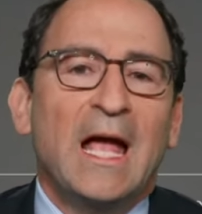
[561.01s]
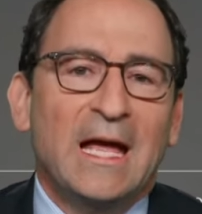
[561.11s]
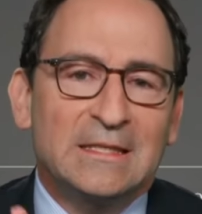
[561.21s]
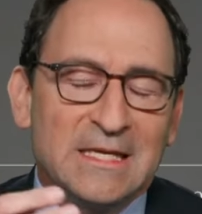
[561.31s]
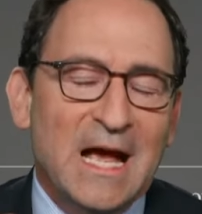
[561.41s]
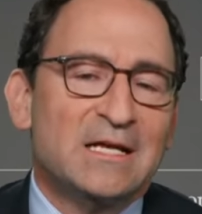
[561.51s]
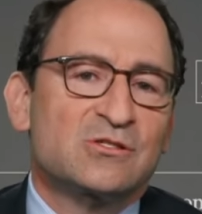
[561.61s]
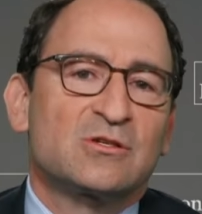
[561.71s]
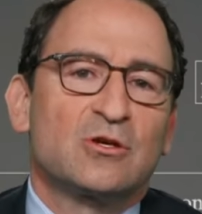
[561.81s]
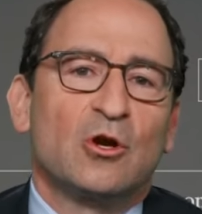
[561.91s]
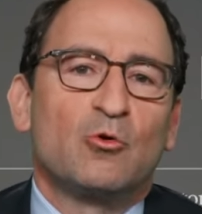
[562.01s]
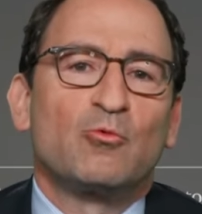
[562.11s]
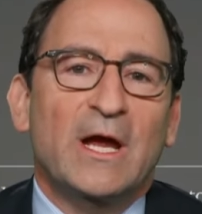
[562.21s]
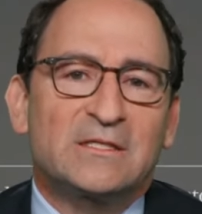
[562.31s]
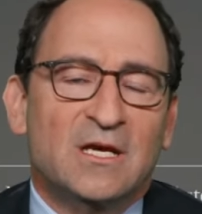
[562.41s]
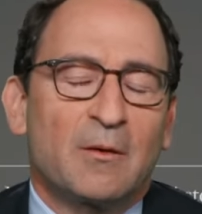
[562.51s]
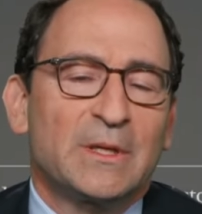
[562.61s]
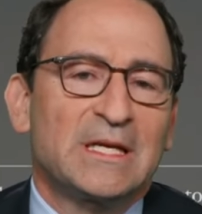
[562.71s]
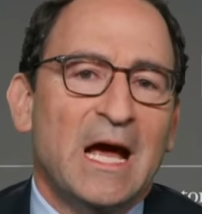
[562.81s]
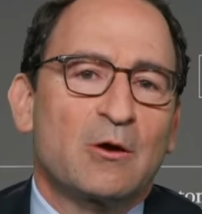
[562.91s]
And yes, rates
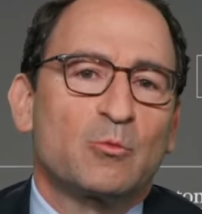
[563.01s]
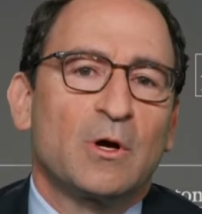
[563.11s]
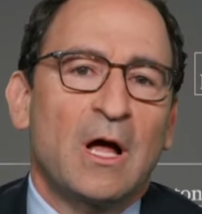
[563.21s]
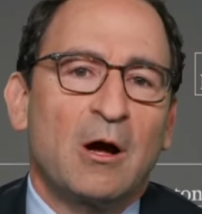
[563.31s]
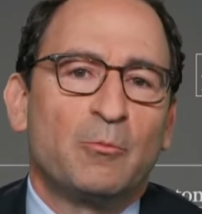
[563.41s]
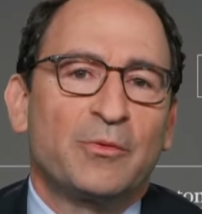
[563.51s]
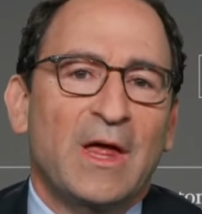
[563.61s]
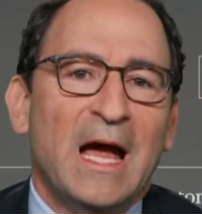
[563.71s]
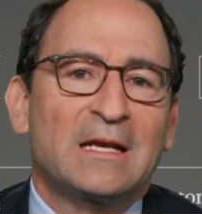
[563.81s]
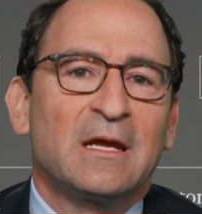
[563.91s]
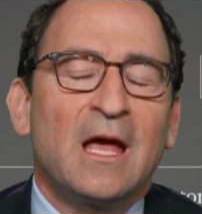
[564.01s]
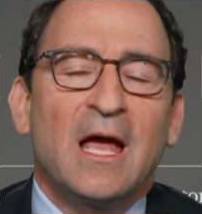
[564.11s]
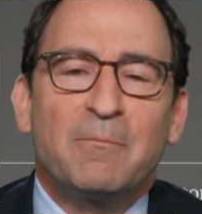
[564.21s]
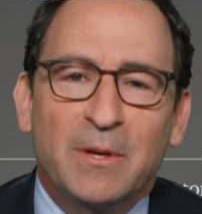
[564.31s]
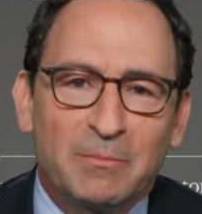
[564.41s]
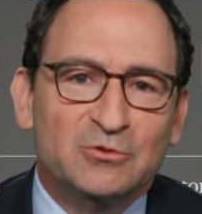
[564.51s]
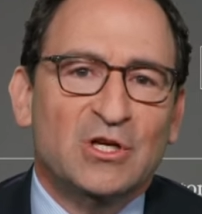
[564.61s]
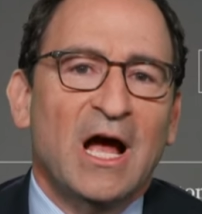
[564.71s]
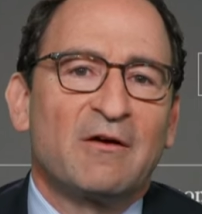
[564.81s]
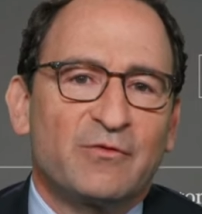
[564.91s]
coming down will help that, and people's
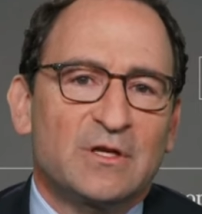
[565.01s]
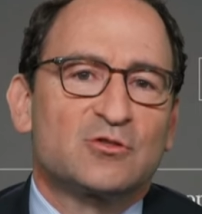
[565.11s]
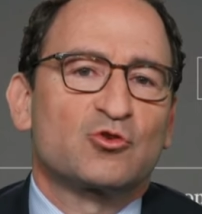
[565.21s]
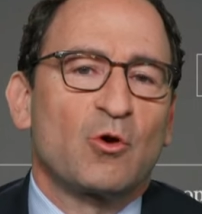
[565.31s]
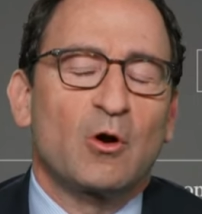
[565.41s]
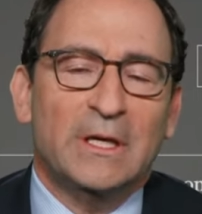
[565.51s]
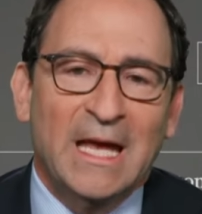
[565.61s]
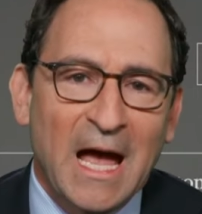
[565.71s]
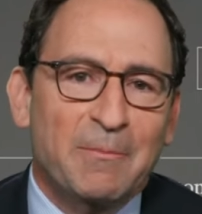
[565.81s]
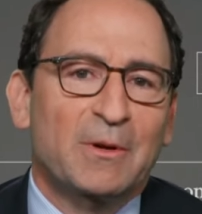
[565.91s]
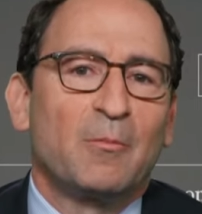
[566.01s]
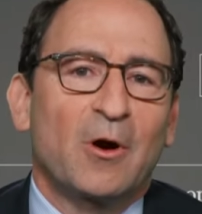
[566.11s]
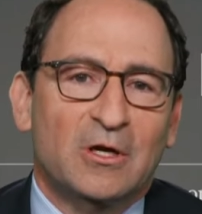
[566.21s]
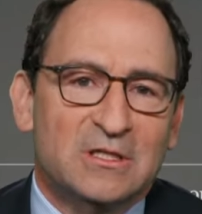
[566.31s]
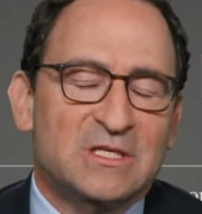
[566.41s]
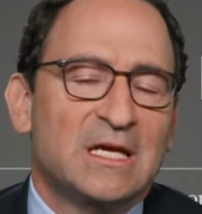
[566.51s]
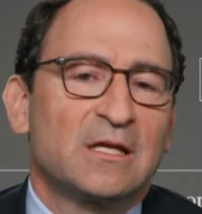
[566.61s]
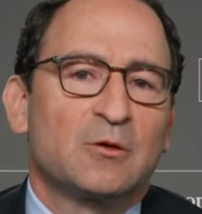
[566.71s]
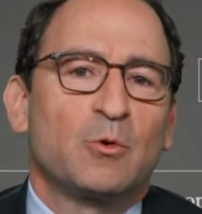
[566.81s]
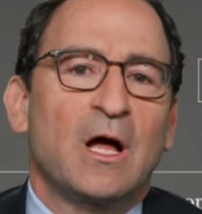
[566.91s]
confidence growing, capital markets
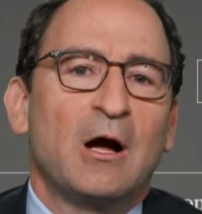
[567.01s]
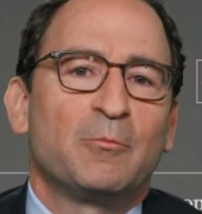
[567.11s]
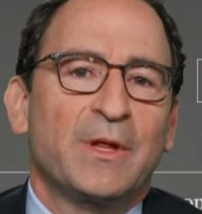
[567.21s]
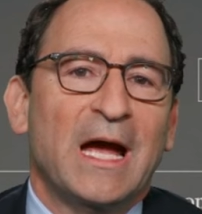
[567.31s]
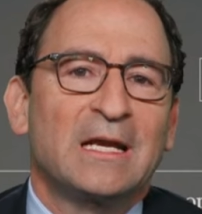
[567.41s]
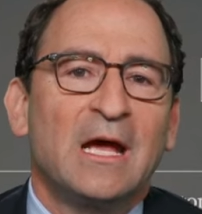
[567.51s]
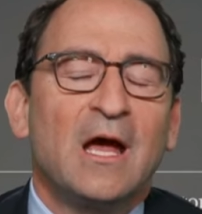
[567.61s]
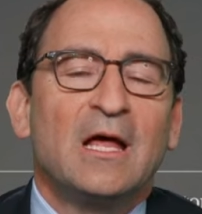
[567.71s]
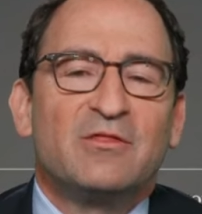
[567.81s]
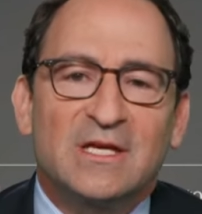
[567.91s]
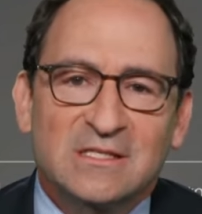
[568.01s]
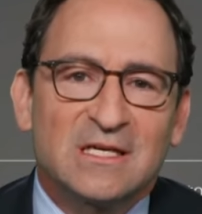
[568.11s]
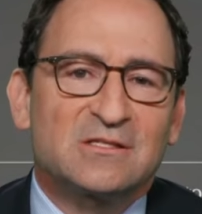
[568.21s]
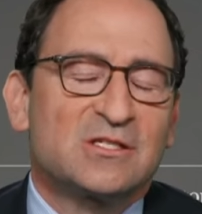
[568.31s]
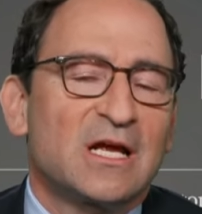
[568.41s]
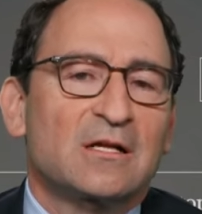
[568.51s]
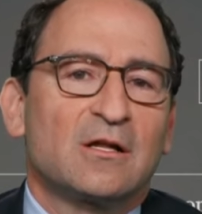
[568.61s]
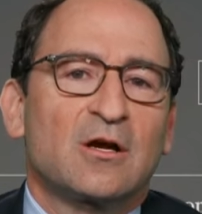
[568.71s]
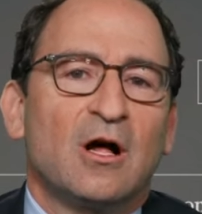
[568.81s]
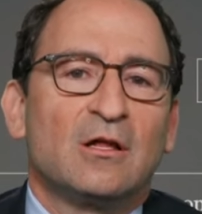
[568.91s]
healing will help that. This is
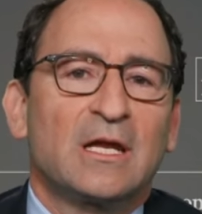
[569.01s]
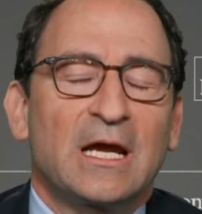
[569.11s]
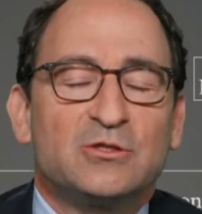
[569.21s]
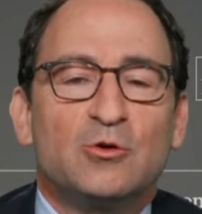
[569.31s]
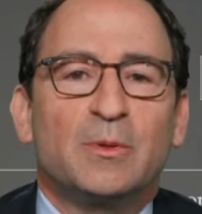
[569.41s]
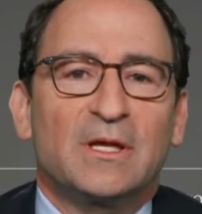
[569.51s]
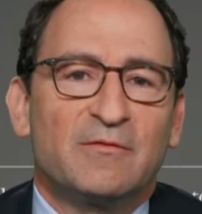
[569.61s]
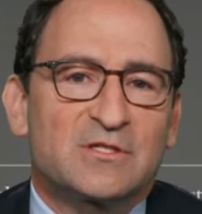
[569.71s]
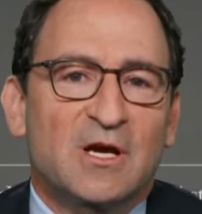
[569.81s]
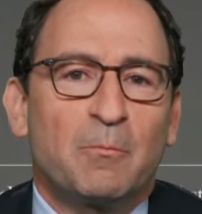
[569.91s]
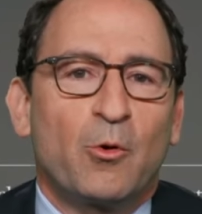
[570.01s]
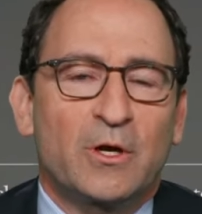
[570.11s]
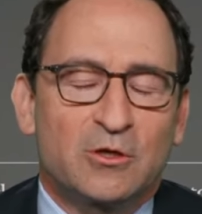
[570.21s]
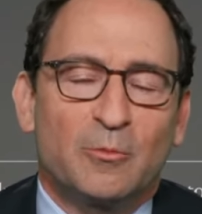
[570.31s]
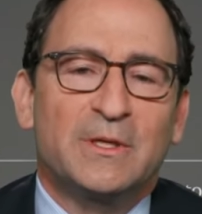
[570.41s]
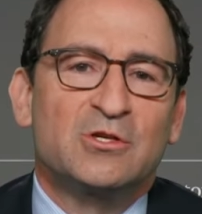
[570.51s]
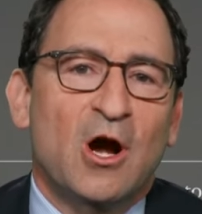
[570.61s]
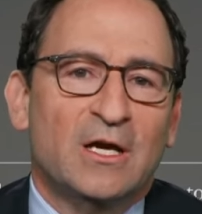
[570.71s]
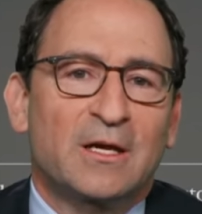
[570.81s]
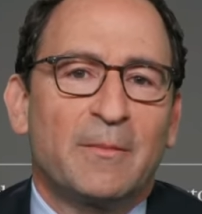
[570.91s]
cyclical, and I do believe at some point you'll be
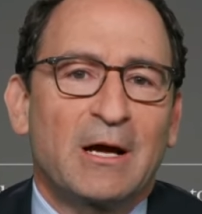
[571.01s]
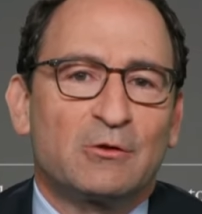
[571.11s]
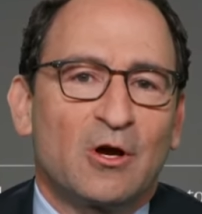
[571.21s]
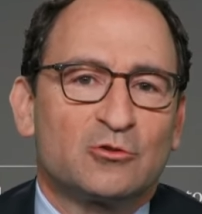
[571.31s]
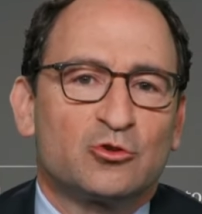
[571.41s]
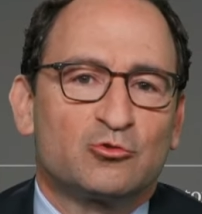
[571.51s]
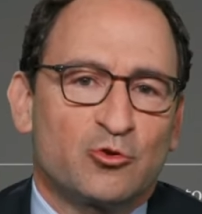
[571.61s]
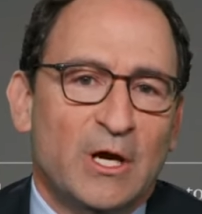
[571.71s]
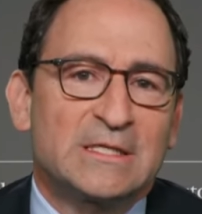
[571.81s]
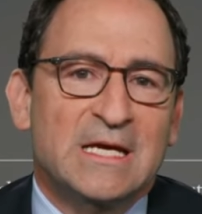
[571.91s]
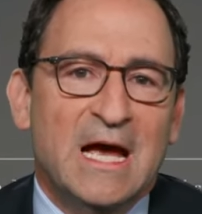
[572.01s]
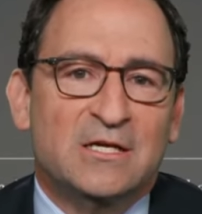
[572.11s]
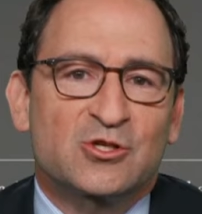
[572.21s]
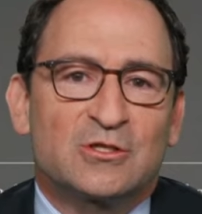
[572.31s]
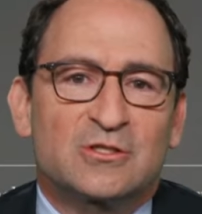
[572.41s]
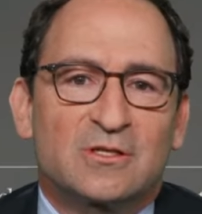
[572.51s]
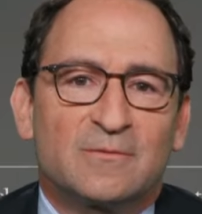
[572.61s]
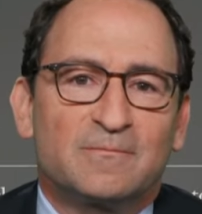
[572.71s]
talking about larger transactions.